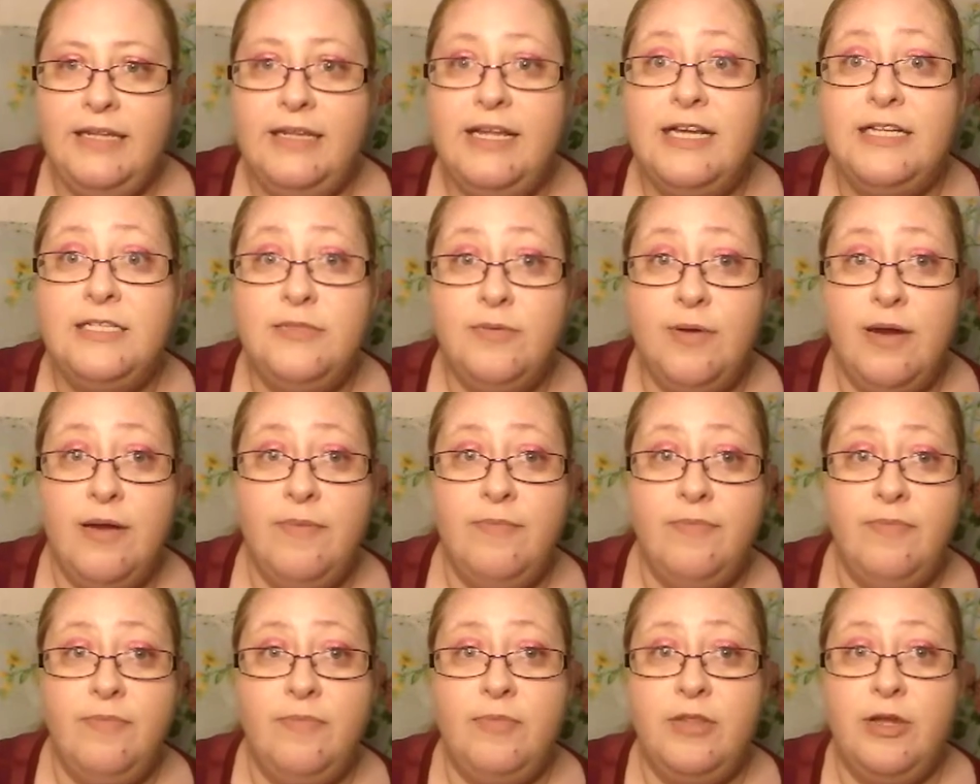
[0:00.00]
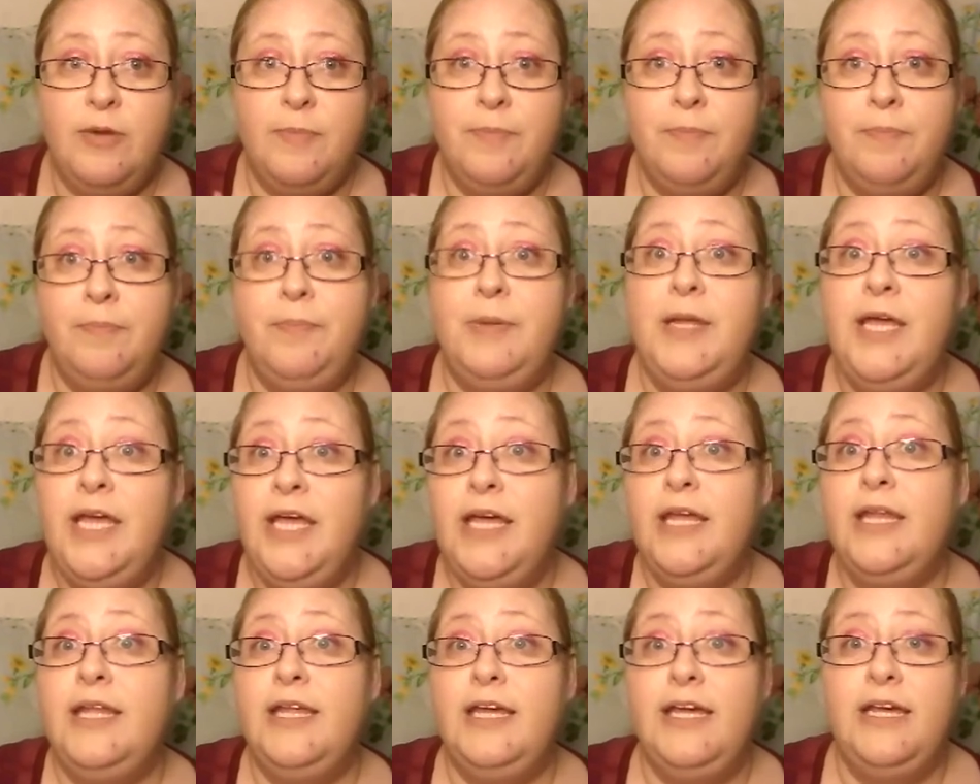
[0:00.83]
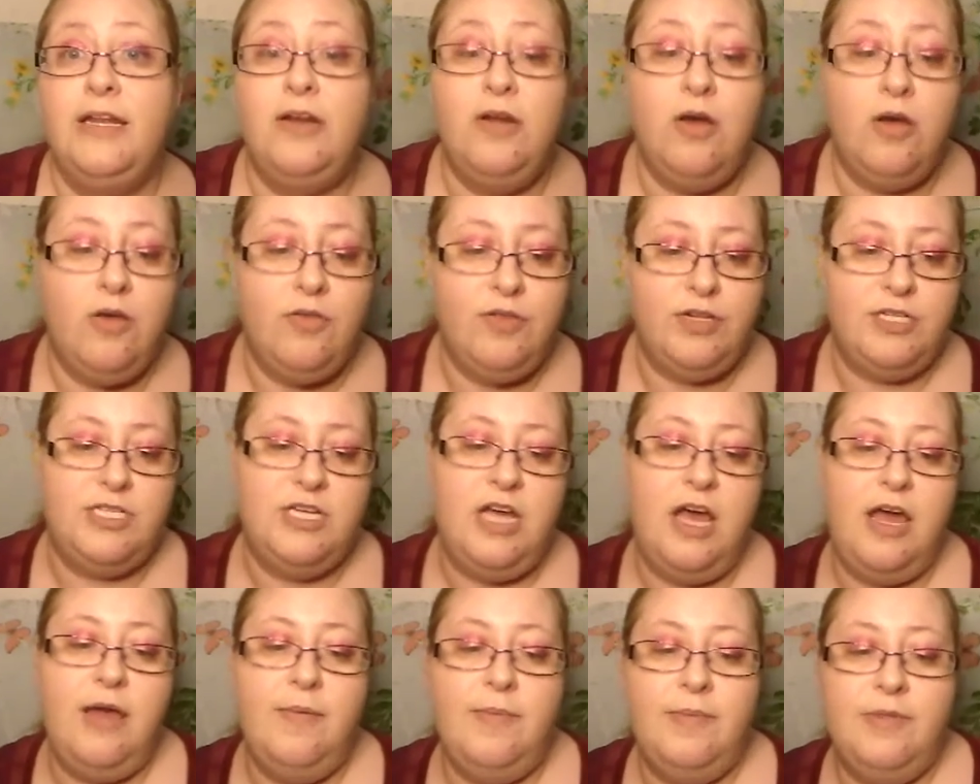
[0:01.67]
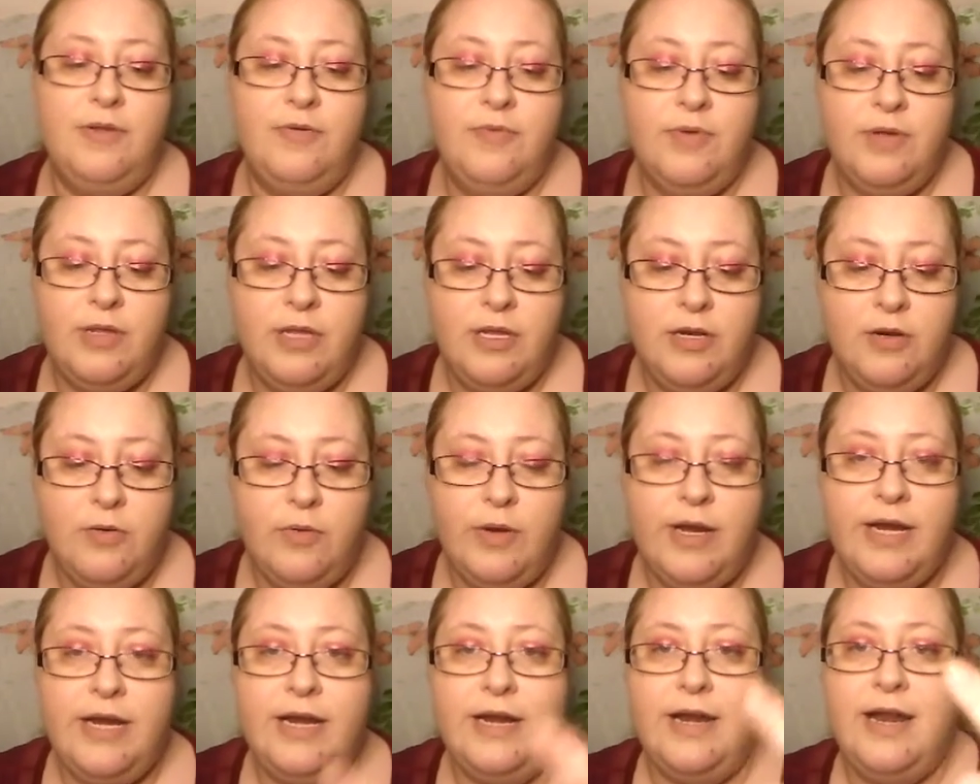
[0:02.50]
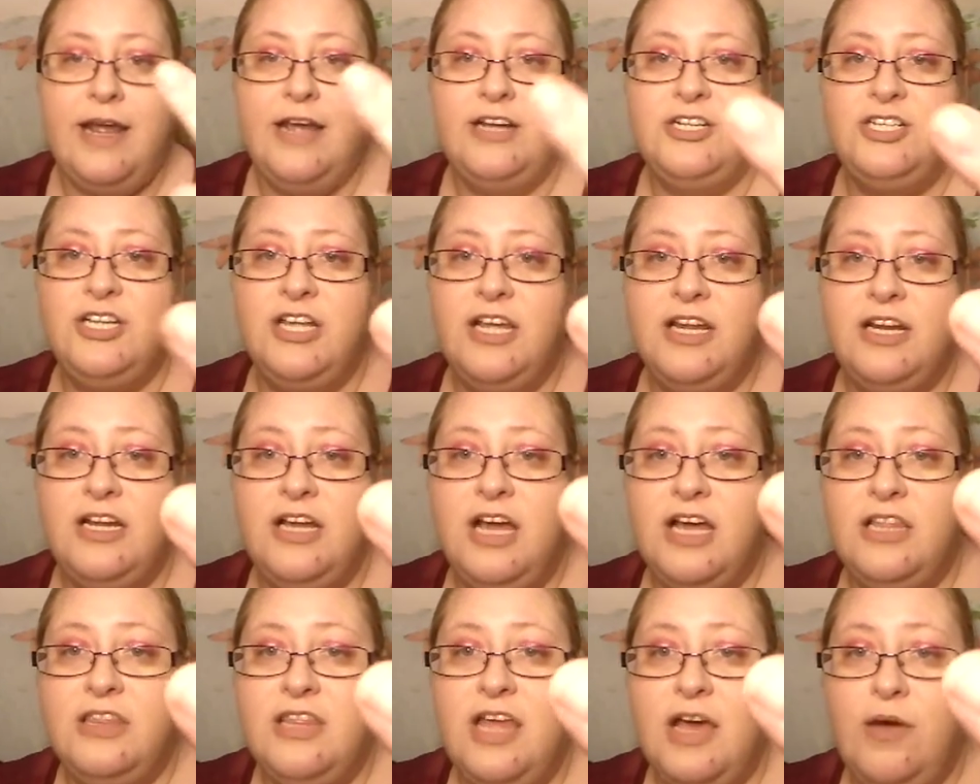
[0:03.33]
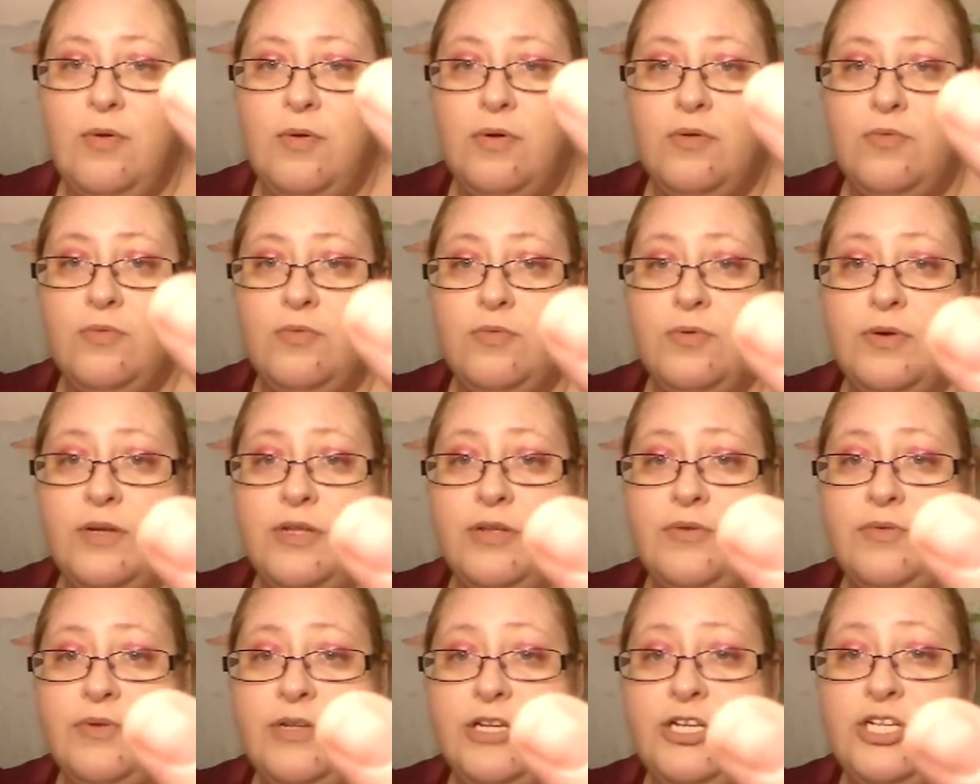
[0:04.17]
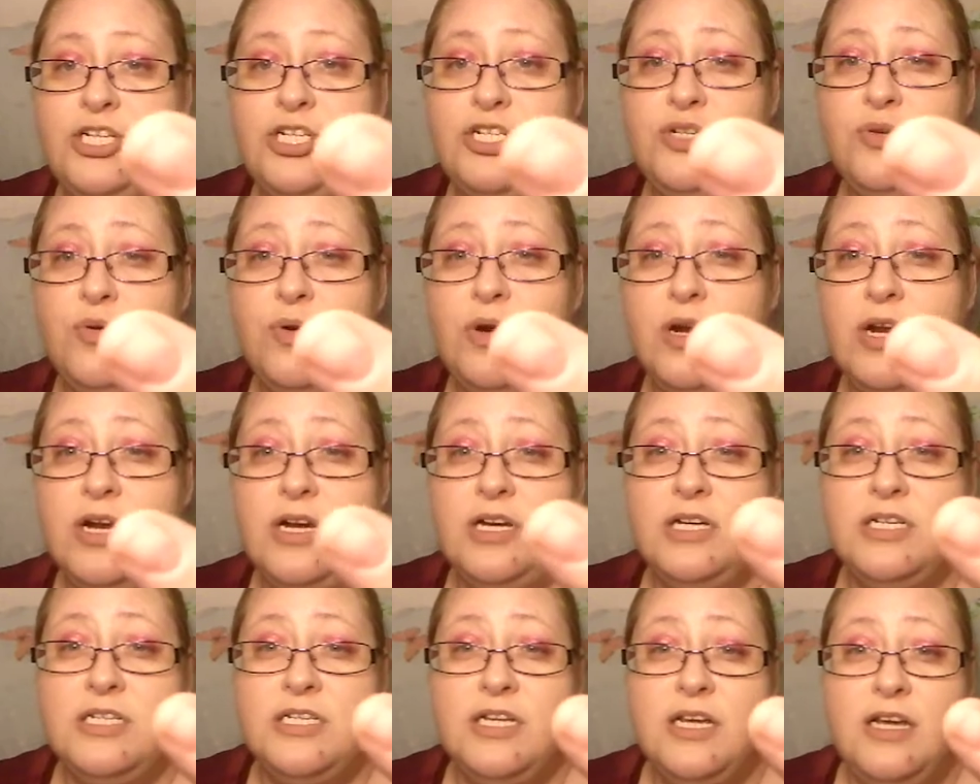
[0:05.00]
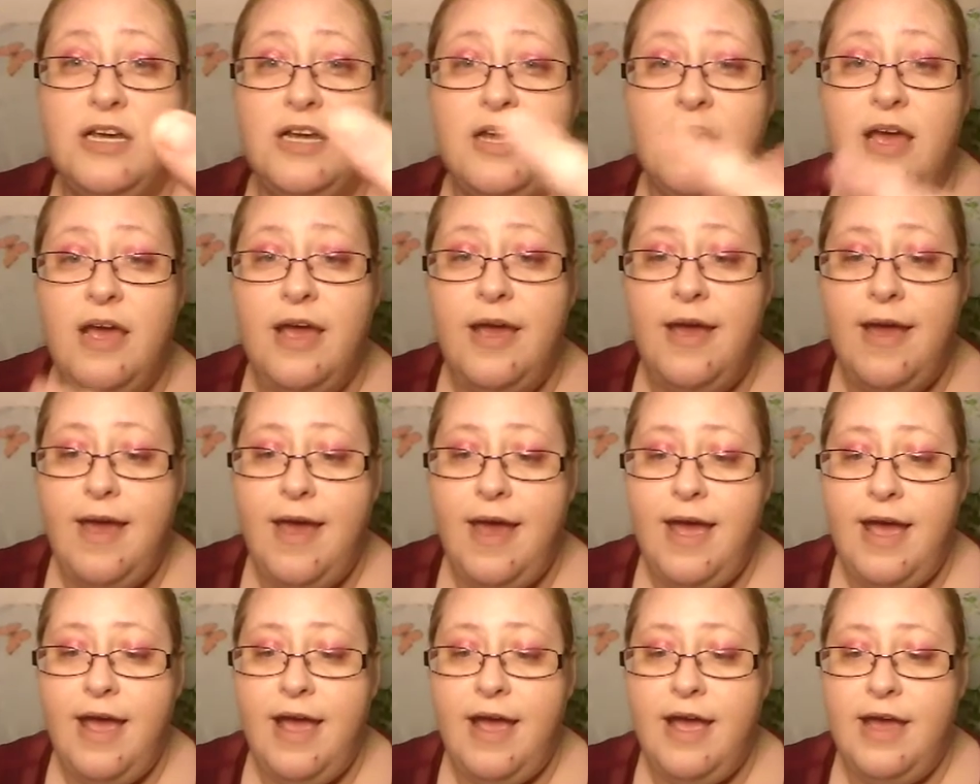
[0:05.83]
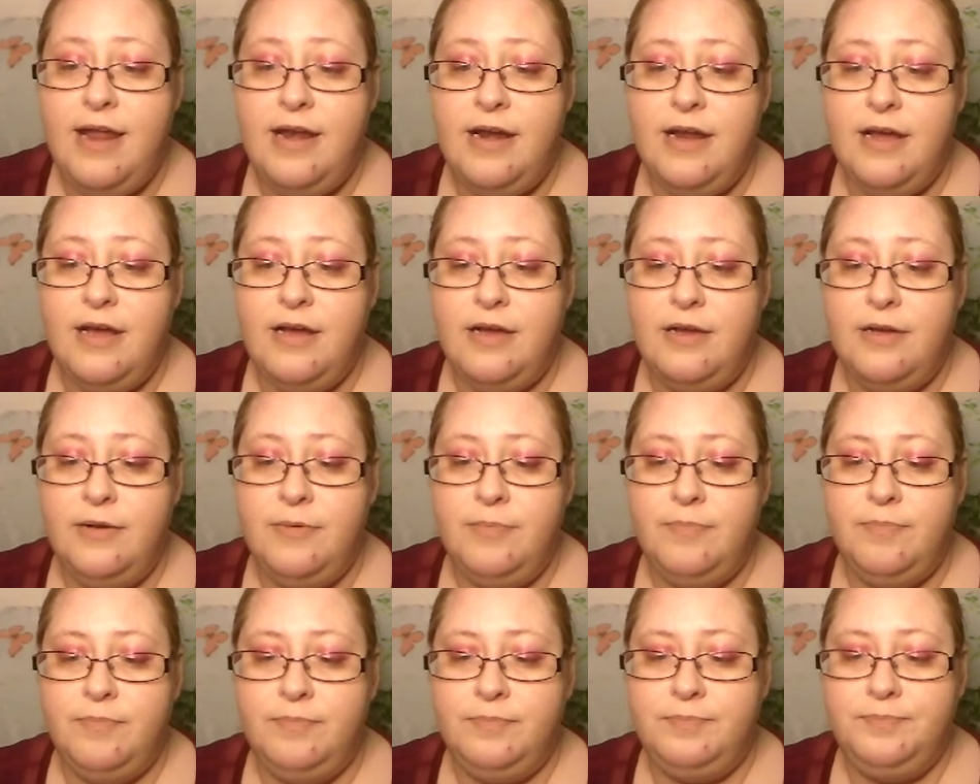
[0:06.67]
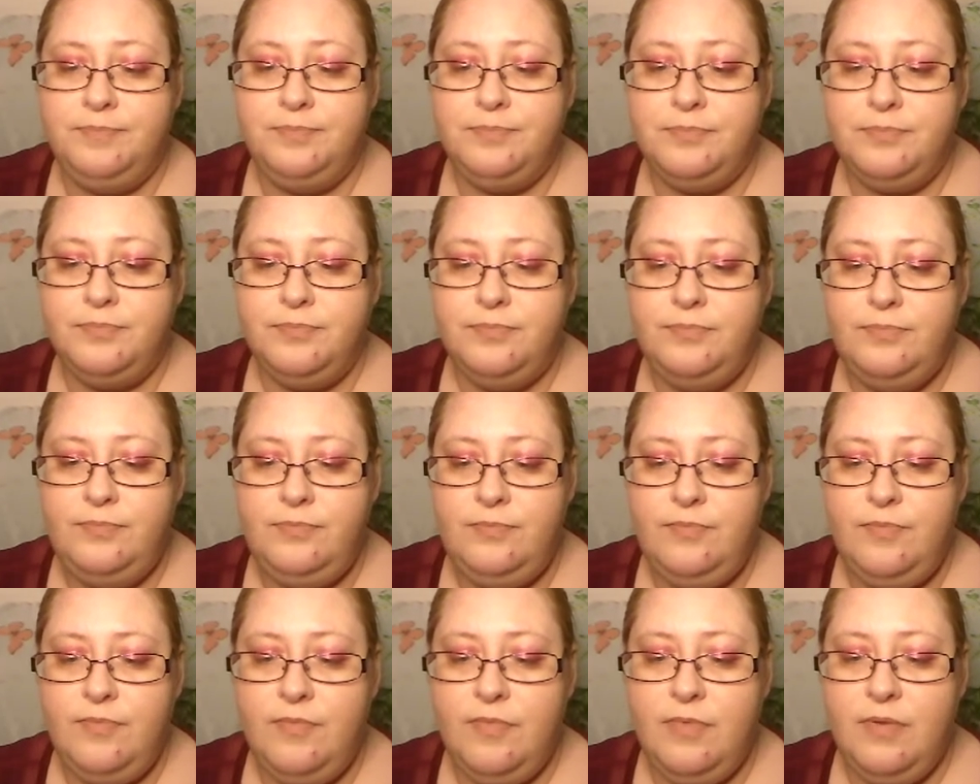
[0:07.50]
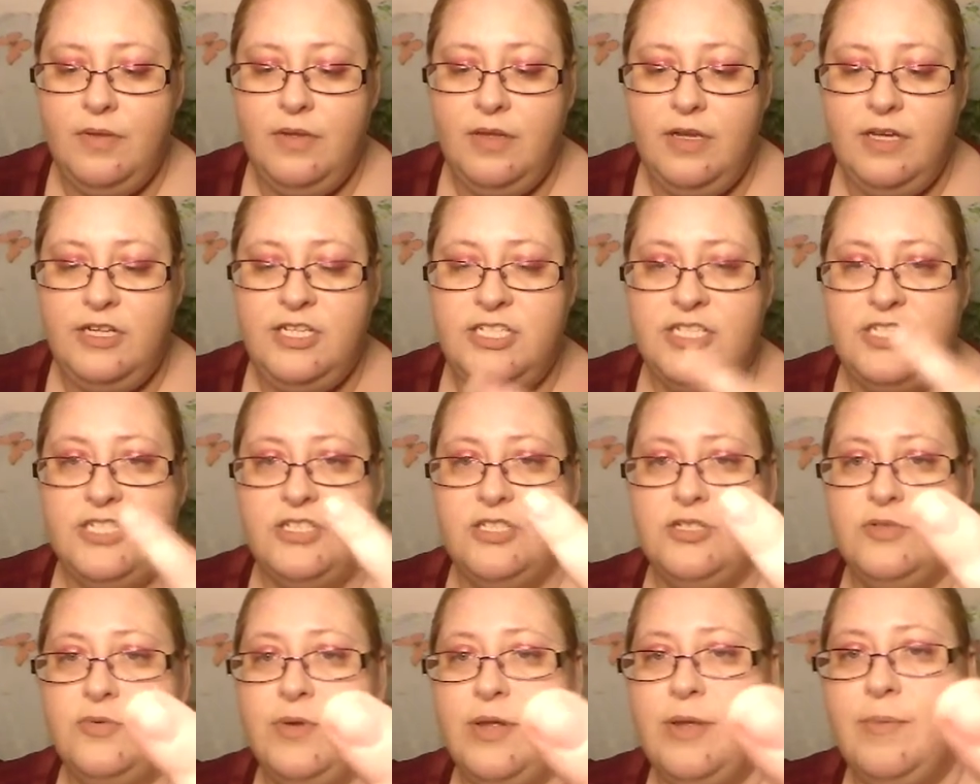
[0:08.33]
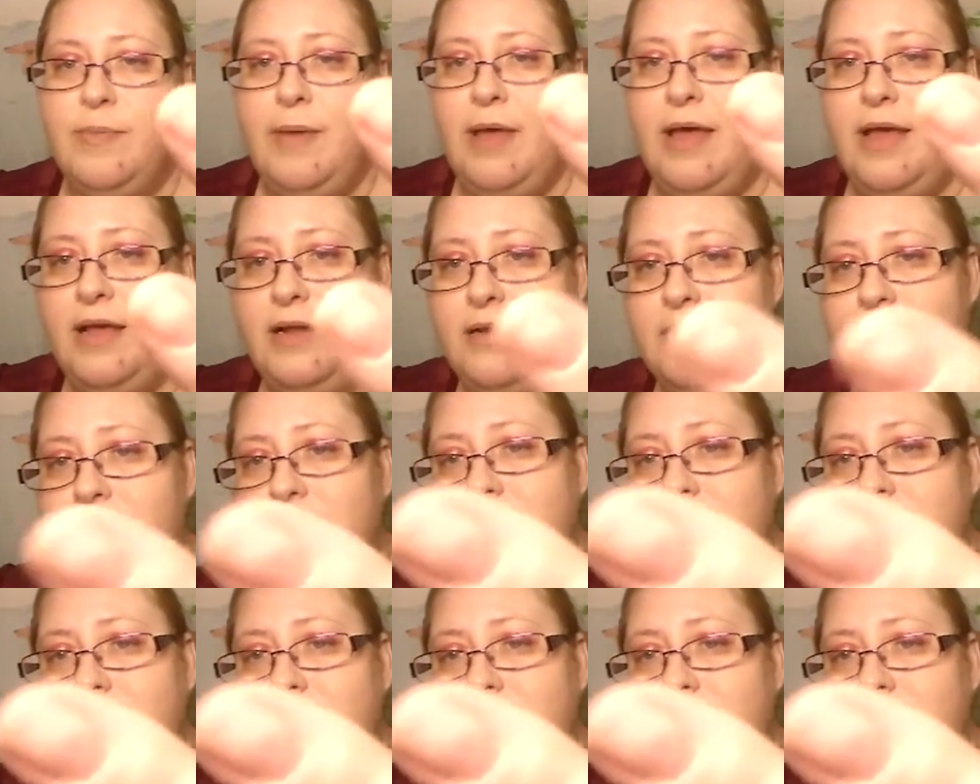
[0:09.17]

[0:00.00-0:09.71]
That's what I'm, they're peeling all the time and they're really annoying. And I actually had to cut that one really, really short. And, um, it just looks really bad.